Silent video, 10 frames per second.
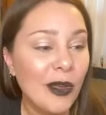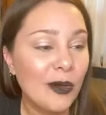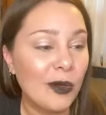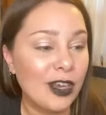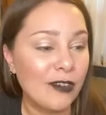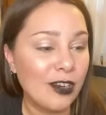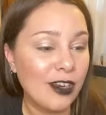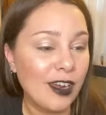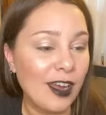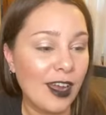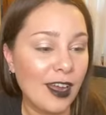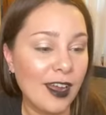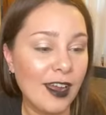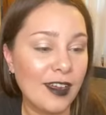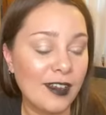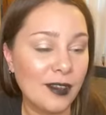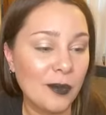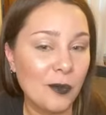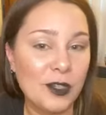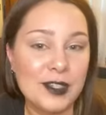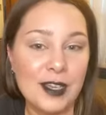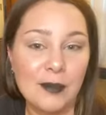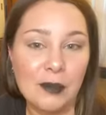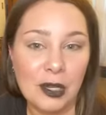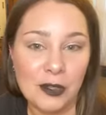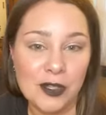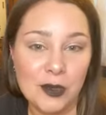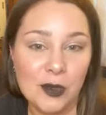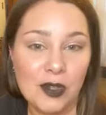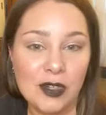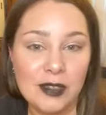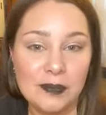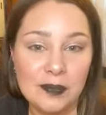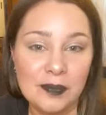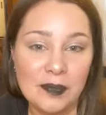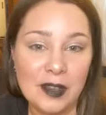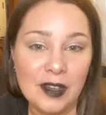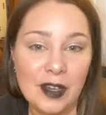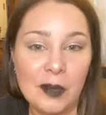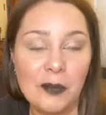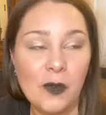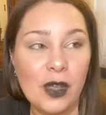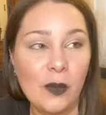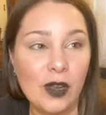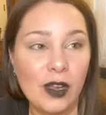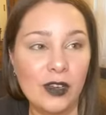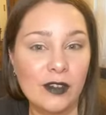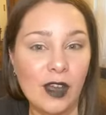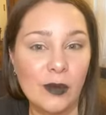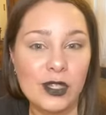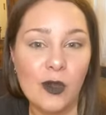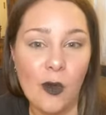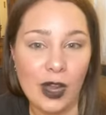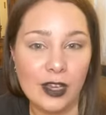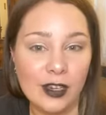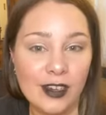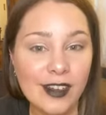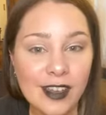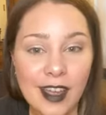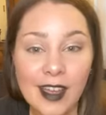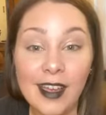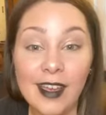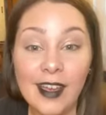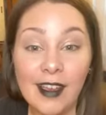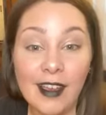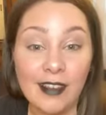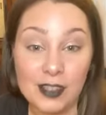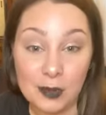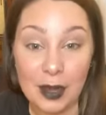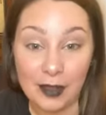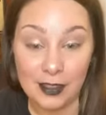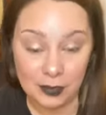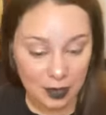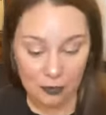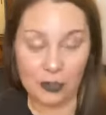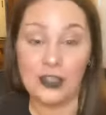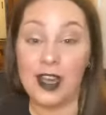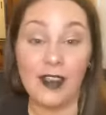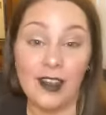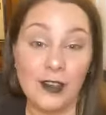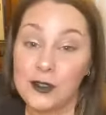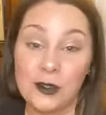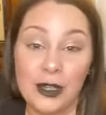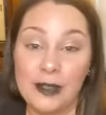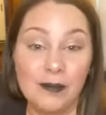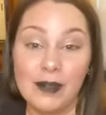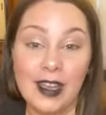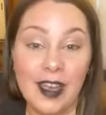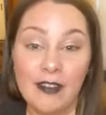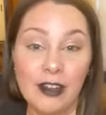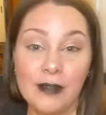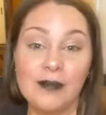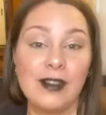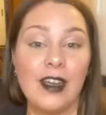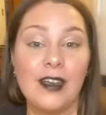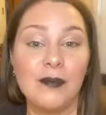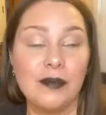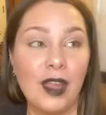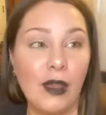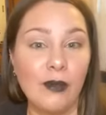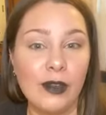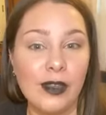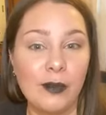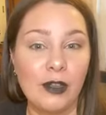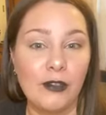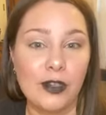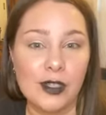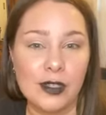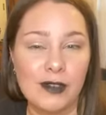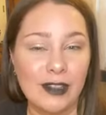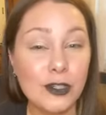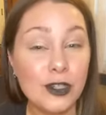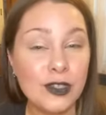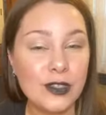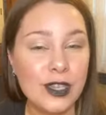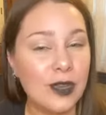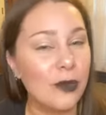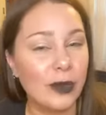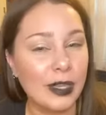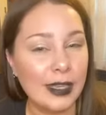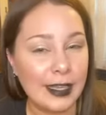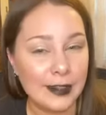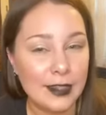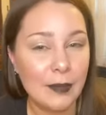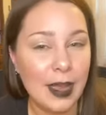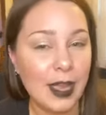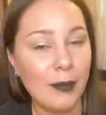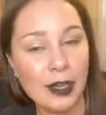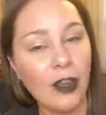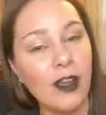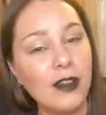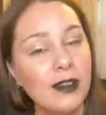whenever I was in middle school, I was in choir, and this is my first eyeliner story, like, ever. And really my first adventures, like, really into makeup at all.